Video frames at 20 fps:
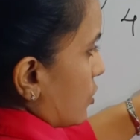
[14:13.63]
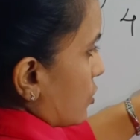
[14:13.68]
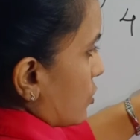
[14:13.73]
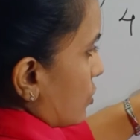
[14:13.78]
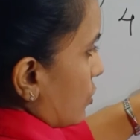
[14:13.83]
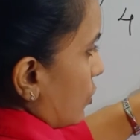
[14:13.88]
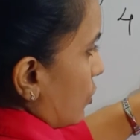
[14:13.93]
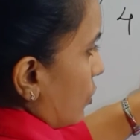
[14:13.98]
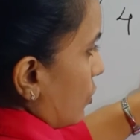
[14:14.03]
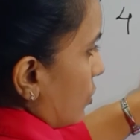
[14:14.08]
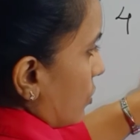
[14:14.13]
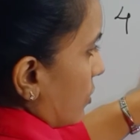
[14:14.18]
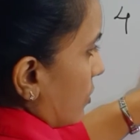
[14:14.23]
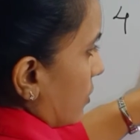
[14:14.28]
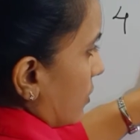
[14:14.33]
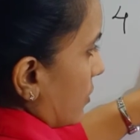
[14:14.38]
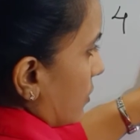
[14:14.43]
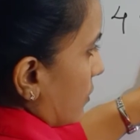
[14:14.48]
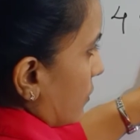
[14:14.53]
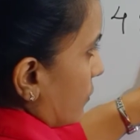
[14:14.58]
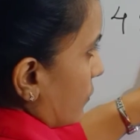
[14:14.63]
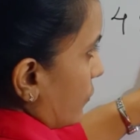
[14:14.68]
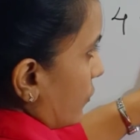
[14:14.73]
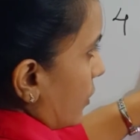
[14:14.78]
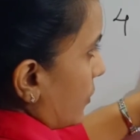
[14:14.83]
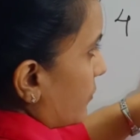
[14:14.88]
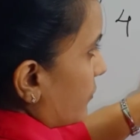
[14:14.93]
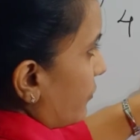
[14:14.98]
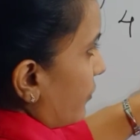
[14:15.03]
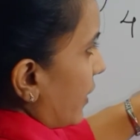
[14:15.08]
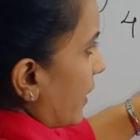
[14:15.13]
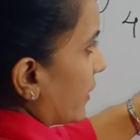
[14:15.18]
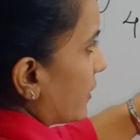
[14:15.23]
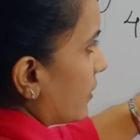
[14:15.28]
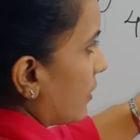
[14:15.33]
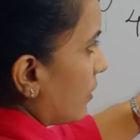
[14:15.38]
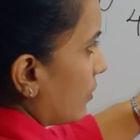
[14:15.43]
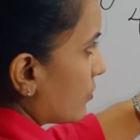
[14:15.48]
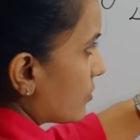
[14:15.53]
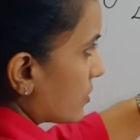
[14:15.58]
So from
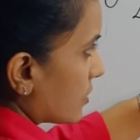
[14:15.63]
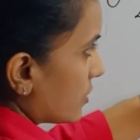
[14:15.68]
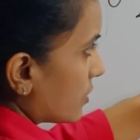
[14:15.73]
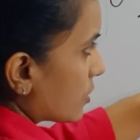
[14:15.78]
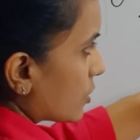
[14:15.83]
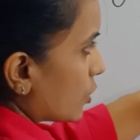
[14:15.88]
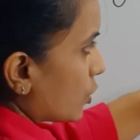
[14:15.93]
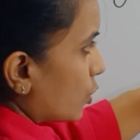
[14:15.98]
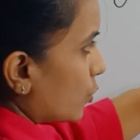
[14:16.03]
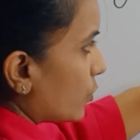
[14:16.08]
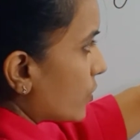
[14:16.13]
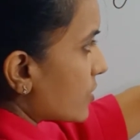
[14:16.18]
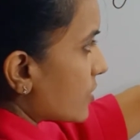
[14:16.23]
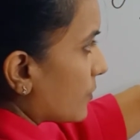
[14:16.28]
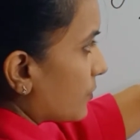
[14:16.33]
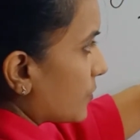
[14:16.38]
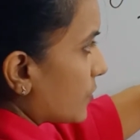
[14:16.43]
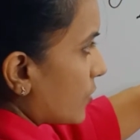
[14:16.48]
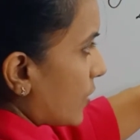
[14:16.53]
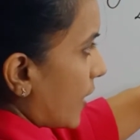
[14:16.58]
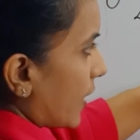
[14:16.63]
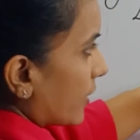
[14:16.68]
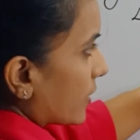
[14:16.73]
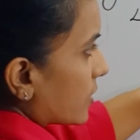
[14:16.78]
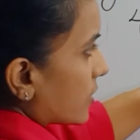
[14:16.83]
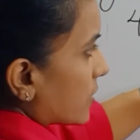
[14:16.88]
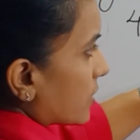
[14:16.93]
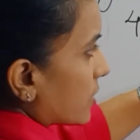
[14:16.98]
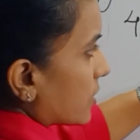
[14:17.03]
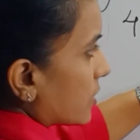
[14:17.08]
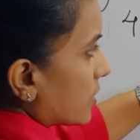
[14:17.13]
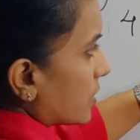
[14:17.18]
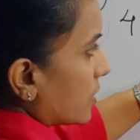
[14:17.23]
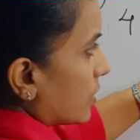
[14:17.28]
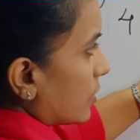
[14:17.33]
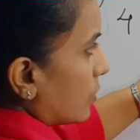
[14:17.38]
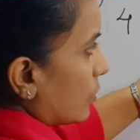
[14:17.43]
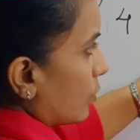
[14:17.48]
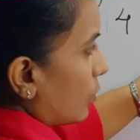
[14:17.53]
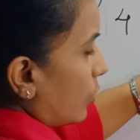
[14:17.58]
5,000 you will subtract
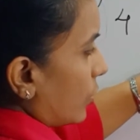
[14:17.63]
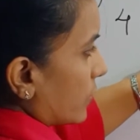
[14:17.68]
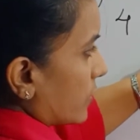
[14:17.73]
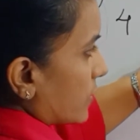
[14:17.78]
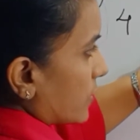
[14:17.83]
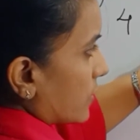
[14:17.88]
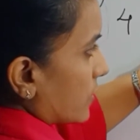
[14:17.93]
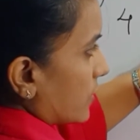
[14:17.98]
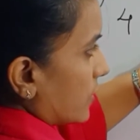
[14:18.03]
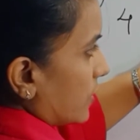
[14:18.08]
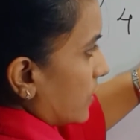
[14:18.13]
what?